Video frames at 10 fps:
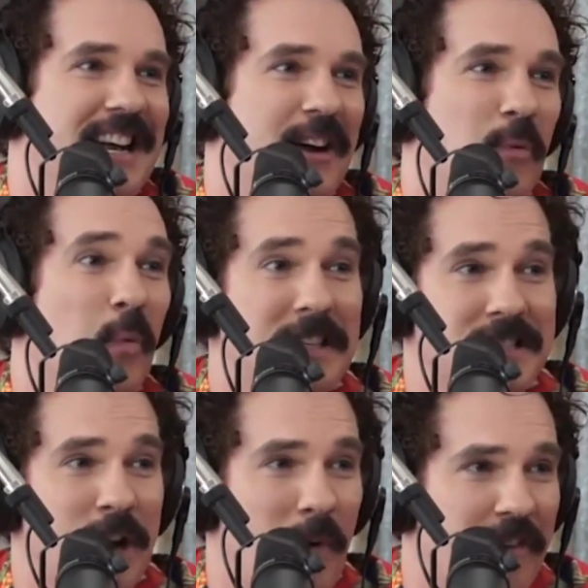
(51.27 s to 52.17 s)

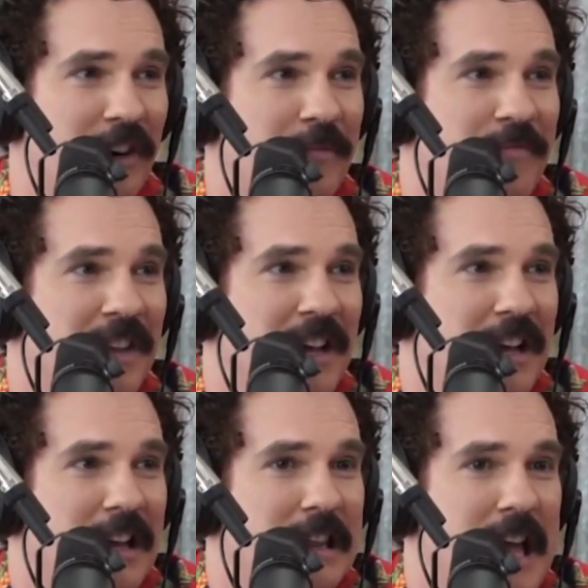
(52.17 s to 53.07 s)
whatsoever
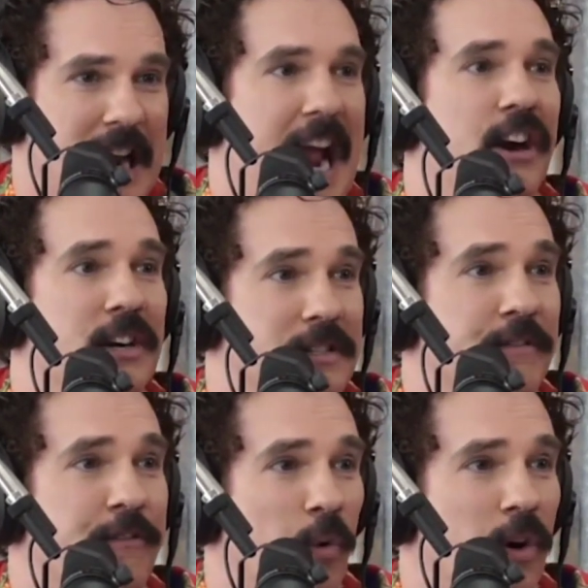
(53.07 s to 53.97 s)
that Harrison
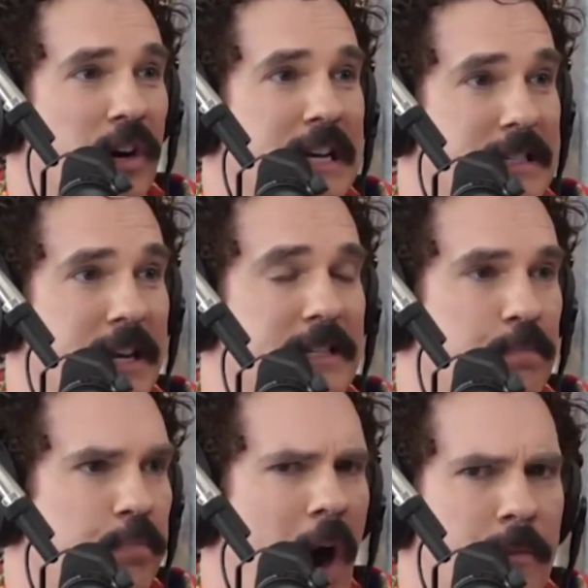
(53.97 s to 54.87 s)
Ford is
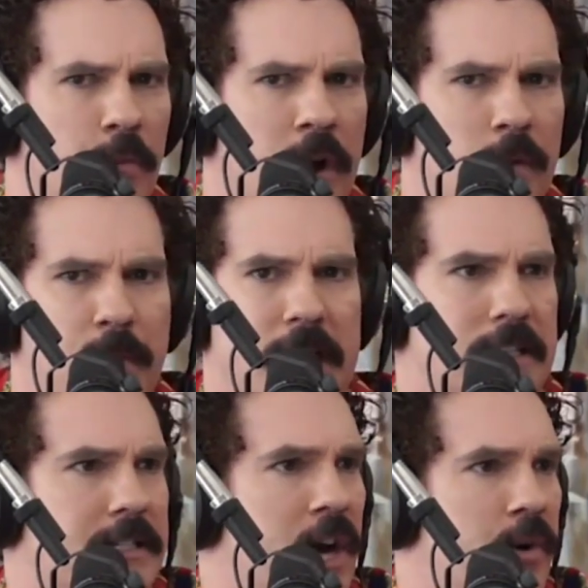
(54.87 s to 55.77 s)
probably one of the
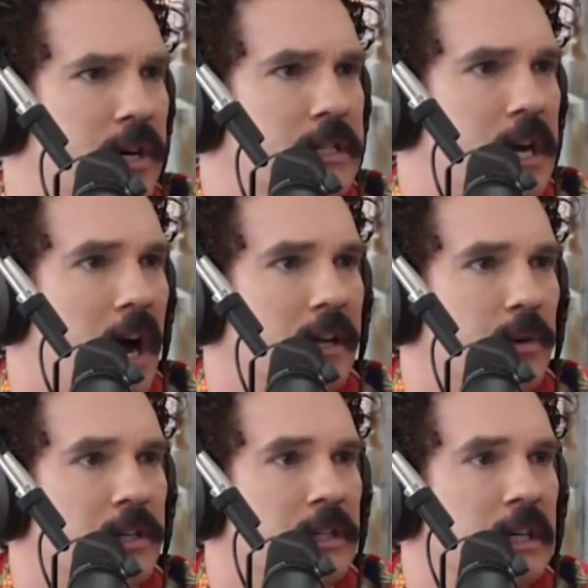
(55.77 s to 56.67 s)
biggest stoners in
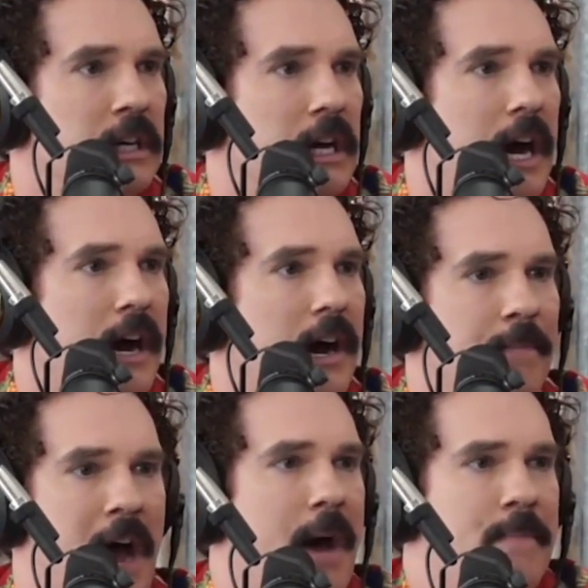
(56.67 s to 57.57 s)
Hollywood. Yeah. I'm
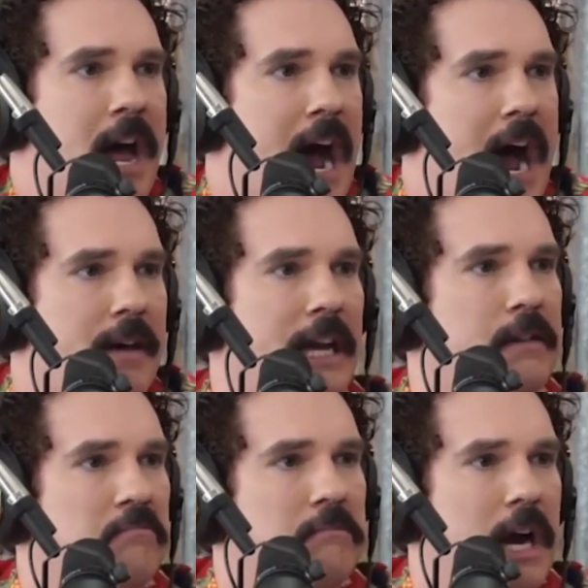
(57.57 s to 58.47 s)
not
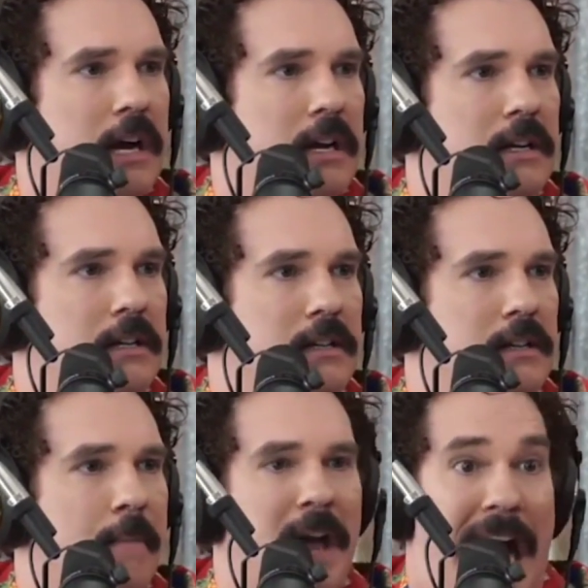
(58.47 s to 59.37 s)

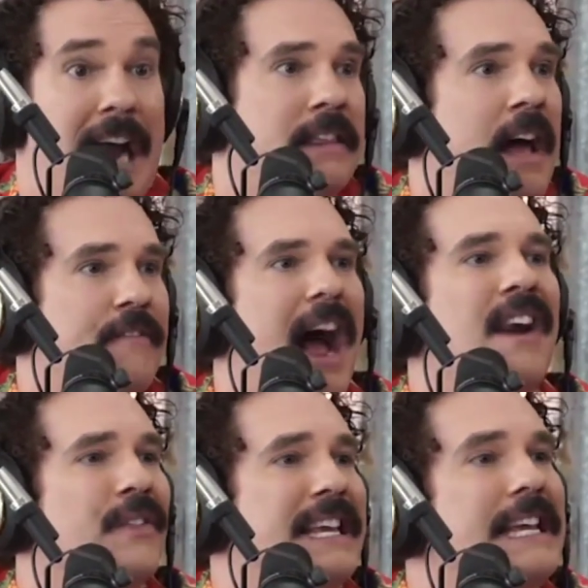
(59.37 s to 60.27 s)
hiding that. I
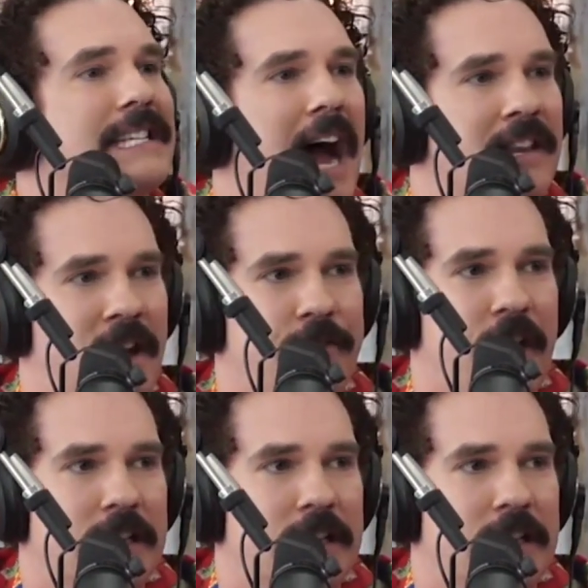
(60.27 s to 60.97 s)
don't think he's hiding that fact.